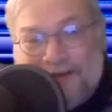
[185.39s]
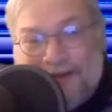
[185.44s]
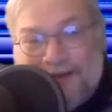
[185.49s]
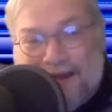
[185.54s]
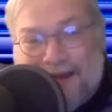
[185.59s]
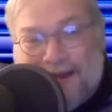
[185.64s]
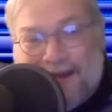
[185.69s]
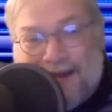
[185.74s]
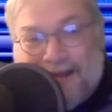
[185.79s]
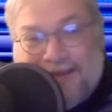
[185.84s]

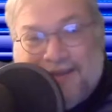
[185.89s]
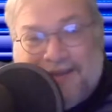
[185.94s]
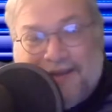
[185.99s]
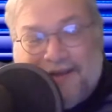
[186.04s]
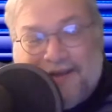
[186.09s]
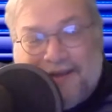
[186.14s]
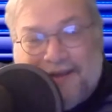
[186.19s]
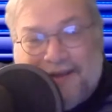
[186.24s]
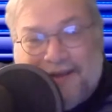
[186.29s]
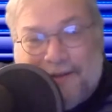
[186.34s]

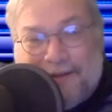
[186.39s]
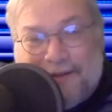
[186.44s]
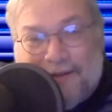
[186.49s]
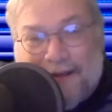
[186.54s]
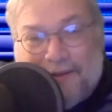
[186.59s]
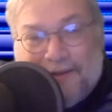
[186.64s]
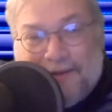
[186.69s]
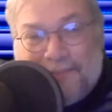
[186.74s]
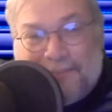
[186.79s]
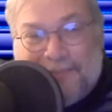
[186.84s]
again,
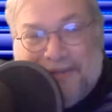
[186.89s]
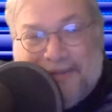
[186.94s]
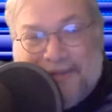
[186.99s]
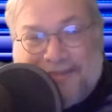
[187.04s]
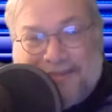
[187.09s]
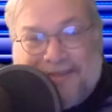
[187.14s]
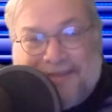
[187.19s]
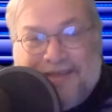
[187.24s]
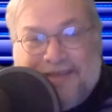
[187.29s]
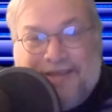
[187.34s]
the big
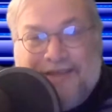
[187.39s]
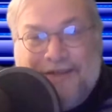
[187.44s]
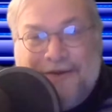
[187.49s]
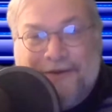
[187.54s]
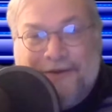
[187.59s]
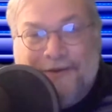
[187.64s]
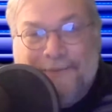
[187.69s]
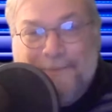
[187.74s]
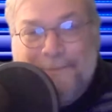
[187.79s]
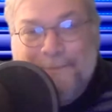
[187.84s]
thing
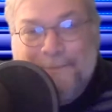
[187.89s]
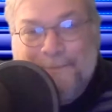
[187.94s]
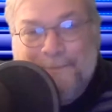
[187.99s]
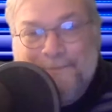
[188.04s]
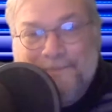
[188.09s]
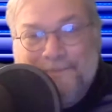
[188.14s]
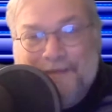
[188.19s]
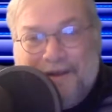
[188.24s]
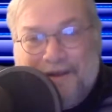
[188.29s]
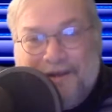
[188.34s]
here,
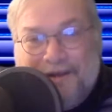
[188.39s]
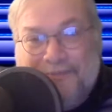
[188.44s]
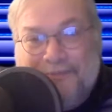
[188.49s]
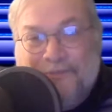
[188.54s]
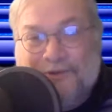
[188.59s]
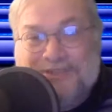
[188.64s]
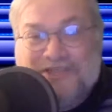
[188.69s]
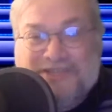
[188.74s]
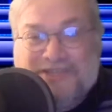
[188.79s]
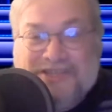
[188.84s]

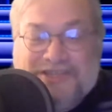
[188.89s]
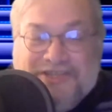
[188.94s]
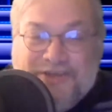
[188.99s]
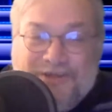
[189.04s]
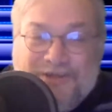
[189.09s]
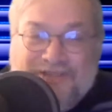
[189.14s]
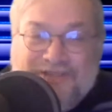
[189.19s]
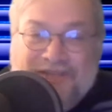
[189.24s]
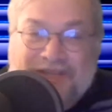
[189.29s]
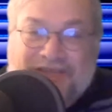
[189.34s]
which is
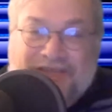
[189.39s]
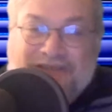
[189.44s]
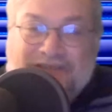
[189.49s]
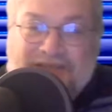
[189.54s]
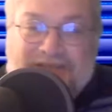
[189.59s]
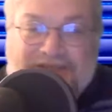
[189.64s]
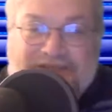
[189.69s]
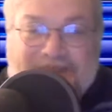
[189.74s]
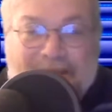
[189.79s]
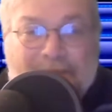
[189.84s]
interesting, is
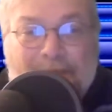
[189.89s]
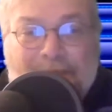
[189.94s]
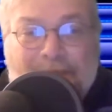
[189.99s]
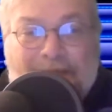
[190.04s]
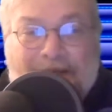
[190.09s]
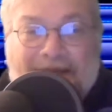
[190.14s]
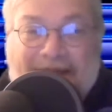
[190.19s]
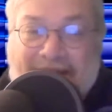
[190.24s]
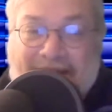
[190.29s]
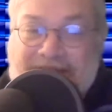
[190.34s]
Samuel
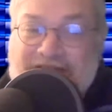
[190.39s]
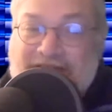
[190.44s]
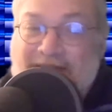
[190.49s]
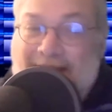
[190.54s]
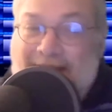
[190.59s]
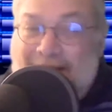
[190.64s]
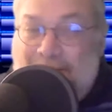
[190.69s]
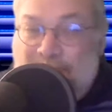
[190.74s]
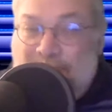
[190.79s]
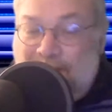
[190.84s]
Paty actually
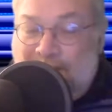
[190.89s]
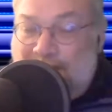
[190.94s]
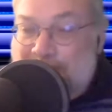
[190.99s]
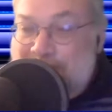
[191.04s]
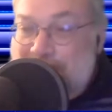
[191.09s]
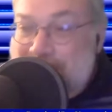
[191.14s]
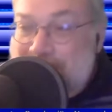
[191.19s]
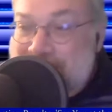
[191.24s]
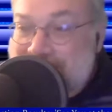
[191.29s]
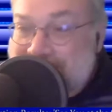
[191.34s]
got
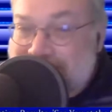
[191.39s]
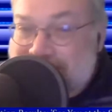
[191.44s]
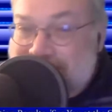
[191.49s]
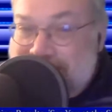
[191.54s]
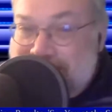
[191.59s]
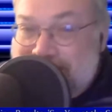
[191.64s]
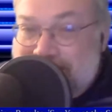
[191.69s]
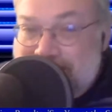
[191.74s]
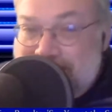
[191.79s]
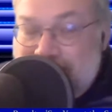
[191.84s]
reprimanded
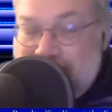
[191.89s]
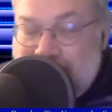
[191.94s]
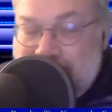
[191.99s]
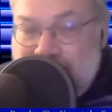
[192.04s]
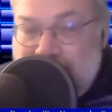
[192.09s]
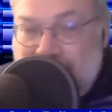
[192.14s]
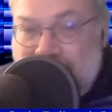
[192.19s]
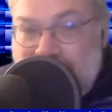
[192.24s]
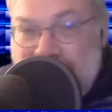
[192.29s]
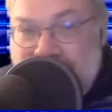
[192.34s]

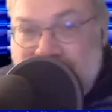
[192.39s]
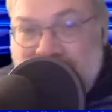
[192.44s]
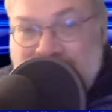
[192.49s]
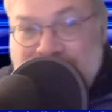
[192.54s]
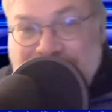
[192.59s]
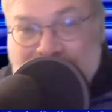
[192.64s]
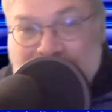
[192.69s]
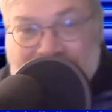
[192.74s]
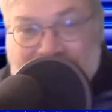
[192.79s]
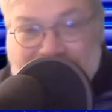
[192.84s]

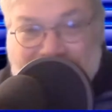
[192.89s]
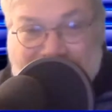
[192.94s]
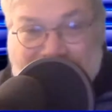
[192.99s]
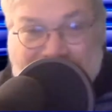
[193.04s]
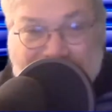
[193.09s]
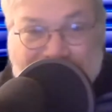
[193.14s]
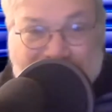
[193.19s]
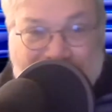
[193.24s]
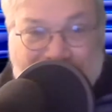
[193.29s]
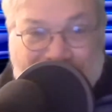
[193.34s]
as a
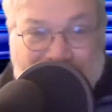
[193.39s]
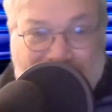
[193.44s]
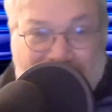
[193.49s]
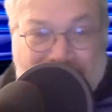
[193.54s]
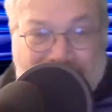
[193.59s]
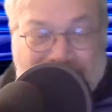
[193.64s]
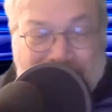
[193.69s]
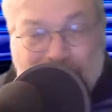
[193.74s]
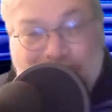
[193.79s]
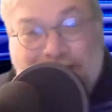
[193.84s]
result of this
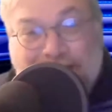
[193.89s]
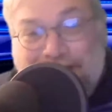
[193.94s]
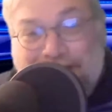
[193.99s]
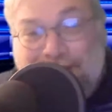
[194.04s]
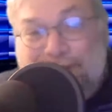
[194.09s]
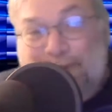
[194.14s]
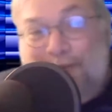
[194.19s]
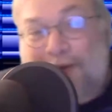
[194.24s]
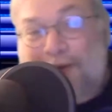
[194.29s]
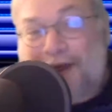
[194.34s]
class. You want to hear
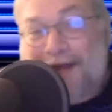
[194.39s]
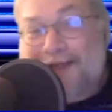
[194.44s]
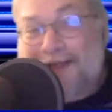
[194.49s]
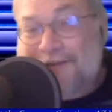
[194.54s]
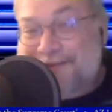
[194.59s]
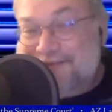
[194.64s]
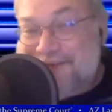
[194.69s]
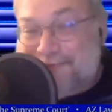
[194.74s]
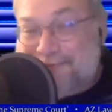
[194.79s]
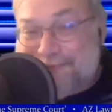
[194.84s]
why he
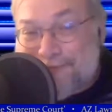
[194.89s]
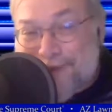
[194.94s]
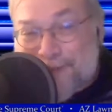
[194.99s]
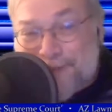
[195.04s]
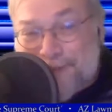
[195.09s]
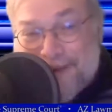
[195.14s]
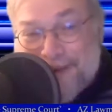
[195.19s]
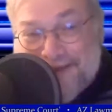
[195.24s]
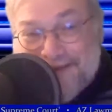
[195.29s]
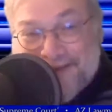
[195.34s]
was
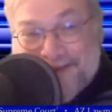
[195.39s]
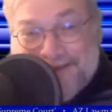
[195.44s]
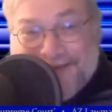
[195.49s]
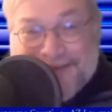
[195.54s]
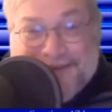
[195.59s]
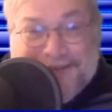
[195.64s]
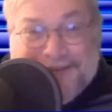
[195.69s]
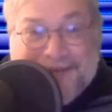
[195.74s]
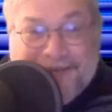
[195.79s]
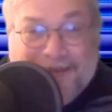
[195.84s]
reprimanded?
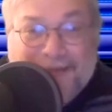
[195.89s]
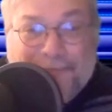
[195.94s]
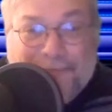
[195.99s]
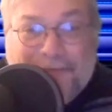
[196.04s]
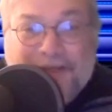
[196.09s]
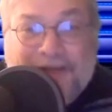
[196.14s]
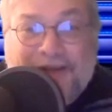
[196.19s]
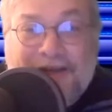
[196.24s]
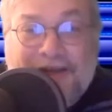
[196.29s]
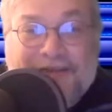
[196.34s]

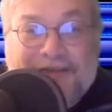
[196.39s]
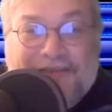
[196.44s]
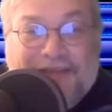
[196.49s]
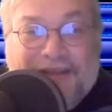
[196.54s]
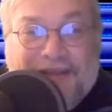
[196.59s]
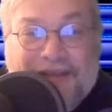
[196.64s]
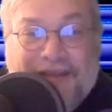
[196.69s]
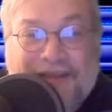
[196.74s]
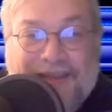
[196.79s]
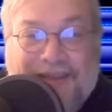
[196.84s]
Because
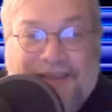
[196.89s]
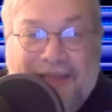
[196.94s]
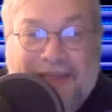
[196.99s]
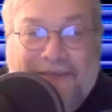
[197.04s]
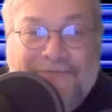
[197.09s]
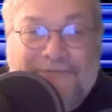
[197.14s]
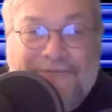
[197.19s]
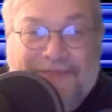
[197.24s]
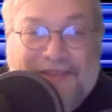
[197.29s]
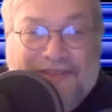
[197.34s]
he
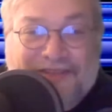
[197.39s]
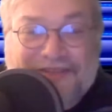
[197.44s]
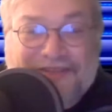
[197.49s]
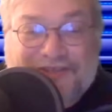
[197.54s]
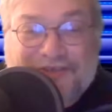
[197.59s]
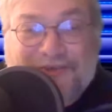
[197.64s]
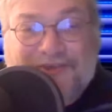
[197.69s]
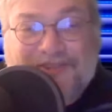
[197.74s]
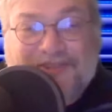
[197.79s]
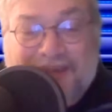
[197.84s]
gave the
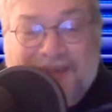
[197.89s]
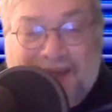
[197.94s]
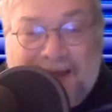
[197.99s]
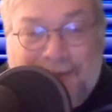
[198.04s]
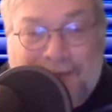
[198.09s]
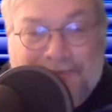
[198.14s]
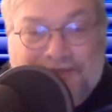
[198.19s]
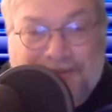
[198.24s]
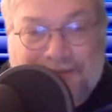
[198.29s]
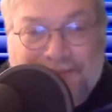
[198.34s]
students an
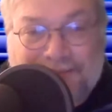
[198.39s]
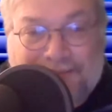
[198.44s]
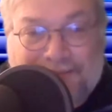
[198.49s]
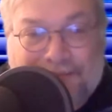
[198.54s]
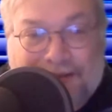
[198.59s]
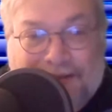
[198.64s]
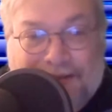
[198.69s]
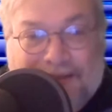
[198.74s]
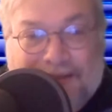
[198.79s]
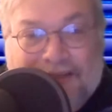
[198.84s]
option.
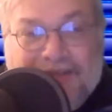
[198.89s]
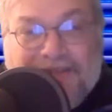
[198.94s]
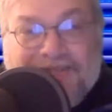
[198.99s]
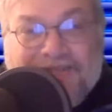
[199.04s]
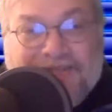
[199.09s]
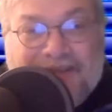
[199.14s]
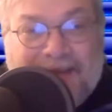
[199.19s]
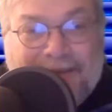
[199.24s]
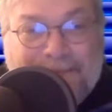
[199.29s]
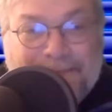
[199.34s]
He
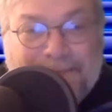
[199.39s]
said